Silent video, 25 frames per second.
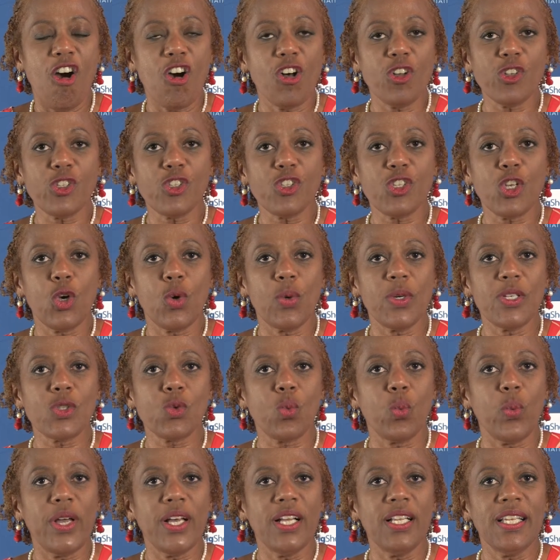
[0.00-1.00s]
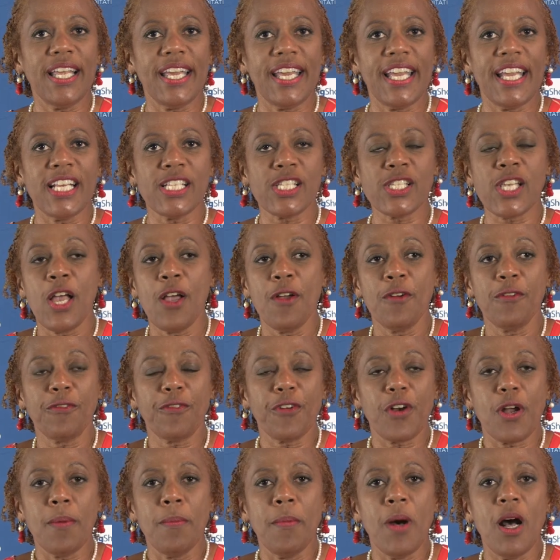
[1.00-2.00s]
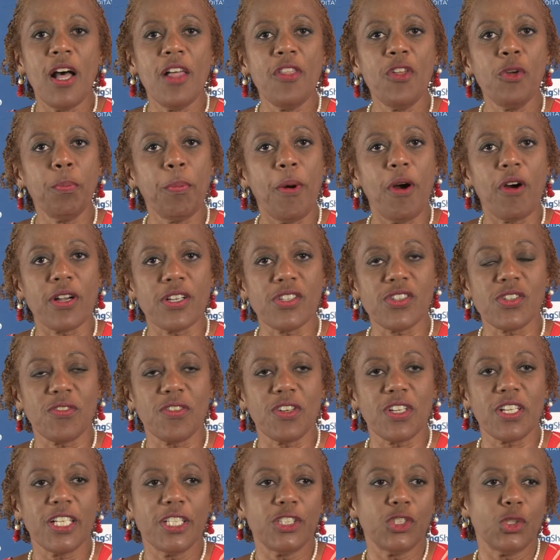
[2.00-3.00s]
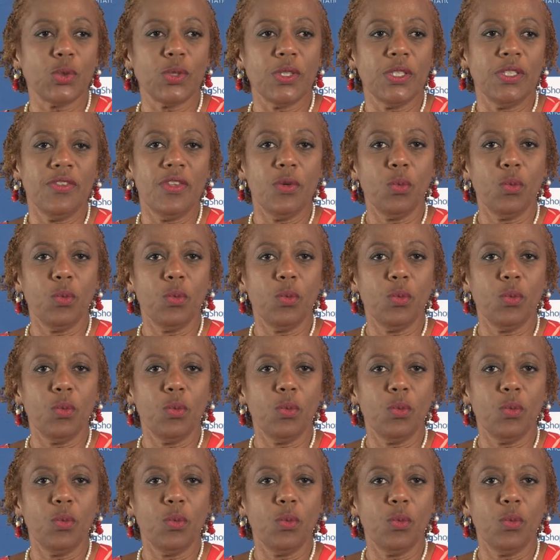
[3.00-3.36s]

also as well as from other parts of the country,